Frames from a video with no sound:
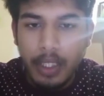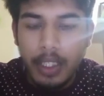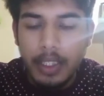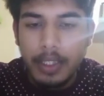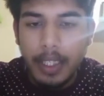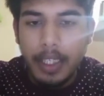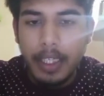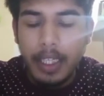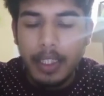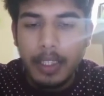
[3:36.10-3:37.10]

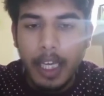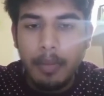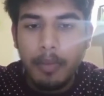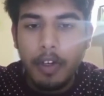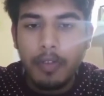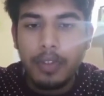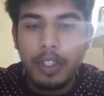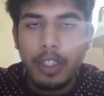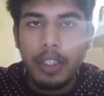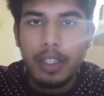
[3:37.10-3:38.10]
Second, at the time of
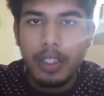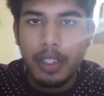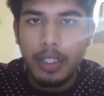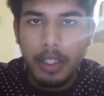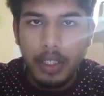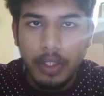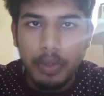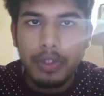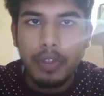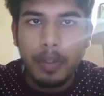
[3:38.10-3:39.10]
the
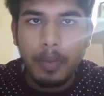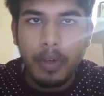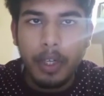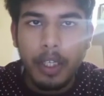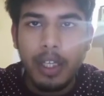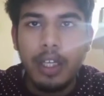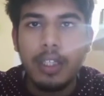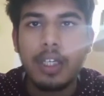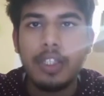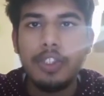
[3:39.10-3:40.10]
use of the product,
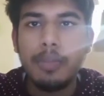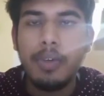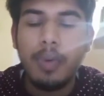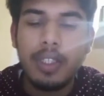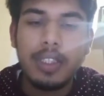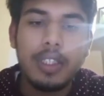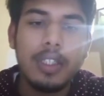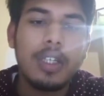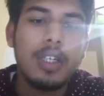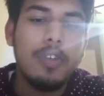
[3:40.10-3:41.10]
the consumer was under
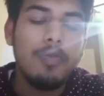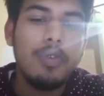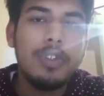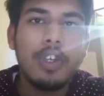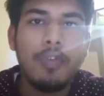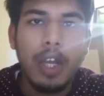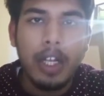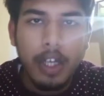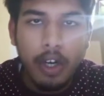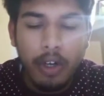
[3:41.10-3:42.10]
the influence of
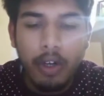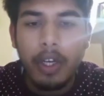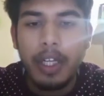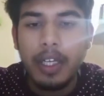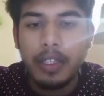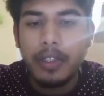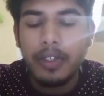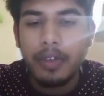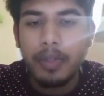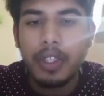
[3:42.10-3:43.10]
alcohol or any other
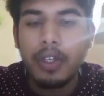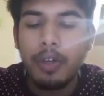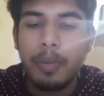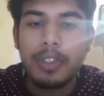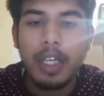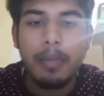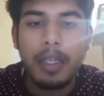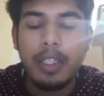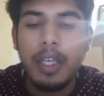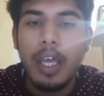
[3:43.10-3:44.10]
drug which are not prescribed by
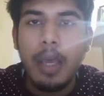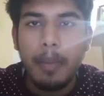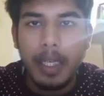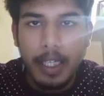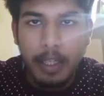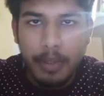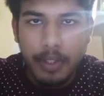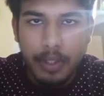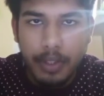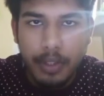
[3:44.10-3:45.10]
the medical
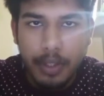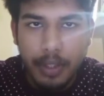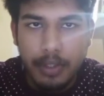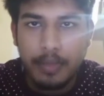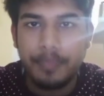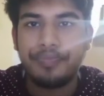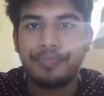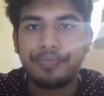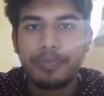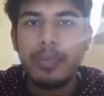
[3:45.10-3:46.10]
practitioners.
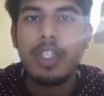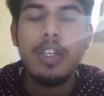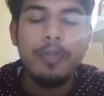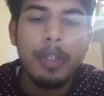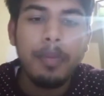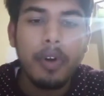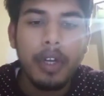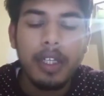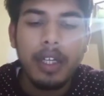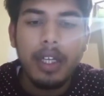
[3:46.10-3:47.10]
If the product